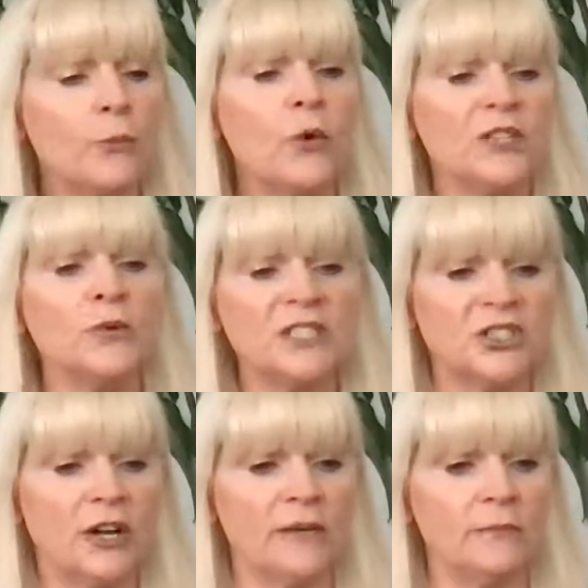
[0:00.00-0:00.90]
which we
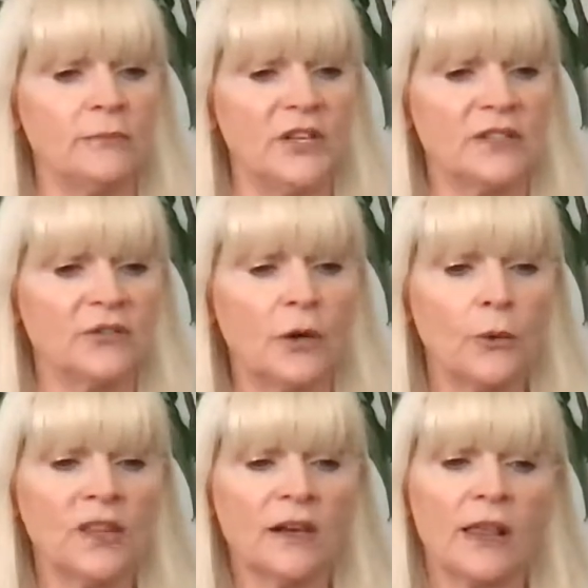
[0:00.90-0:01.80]
should, because if they're
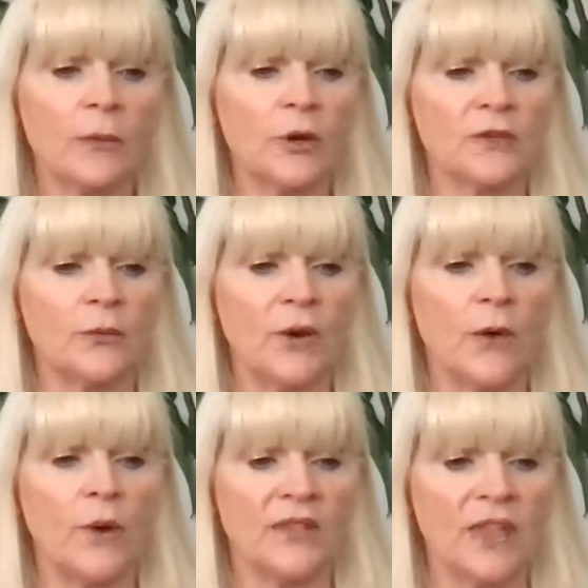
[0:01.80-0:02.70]
with another person, we
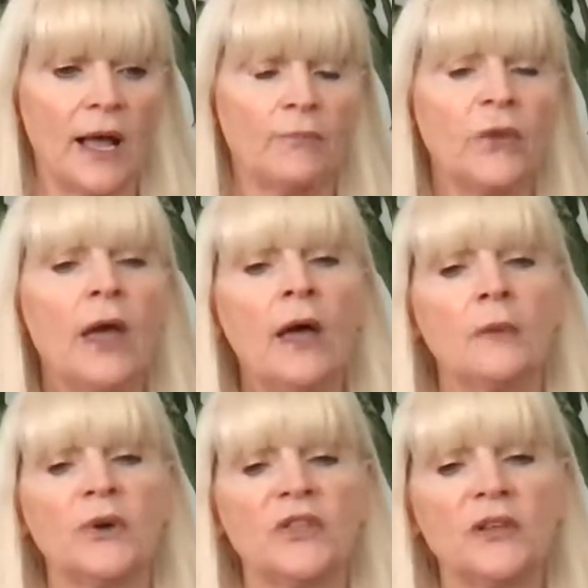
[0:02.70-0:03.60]
don't want that.
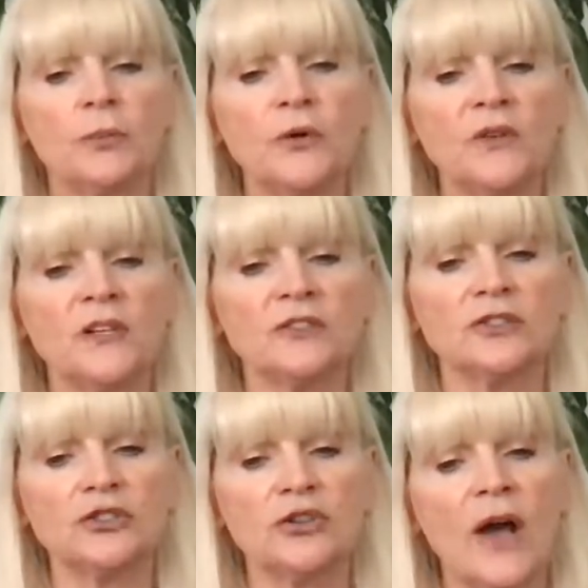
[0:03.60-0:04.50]
But this person
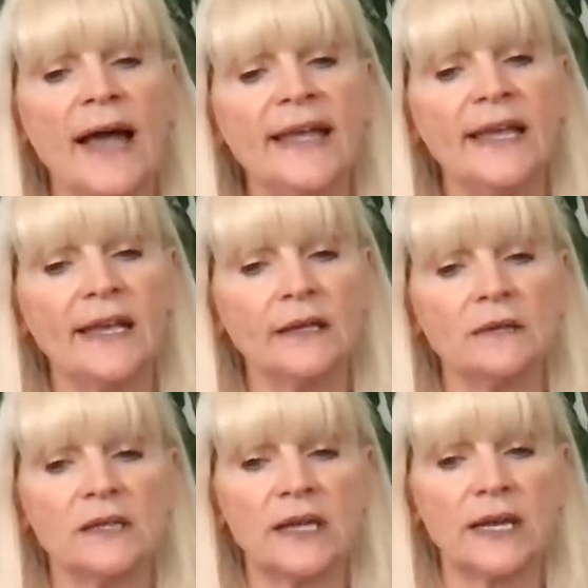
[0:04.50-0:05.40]
is trying
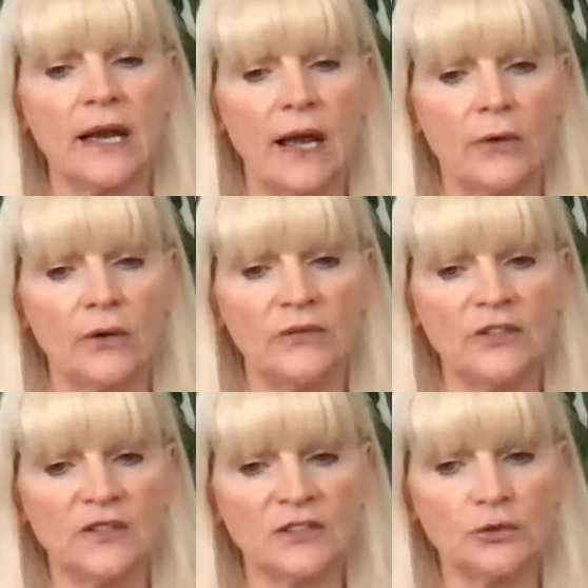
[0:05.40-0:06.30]
to get out of a
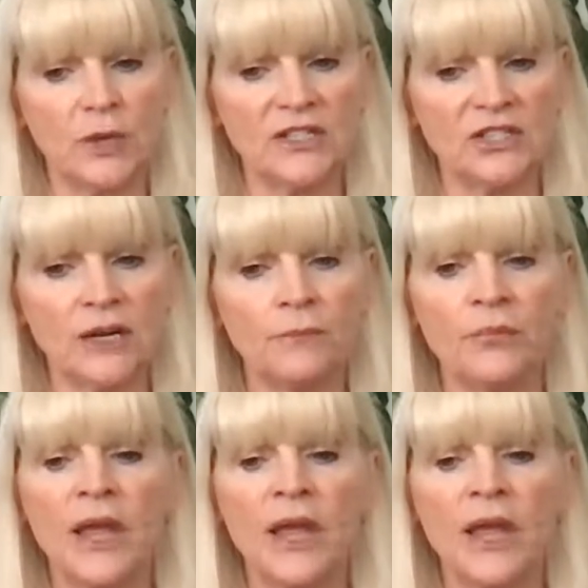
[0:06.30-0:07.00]
situation.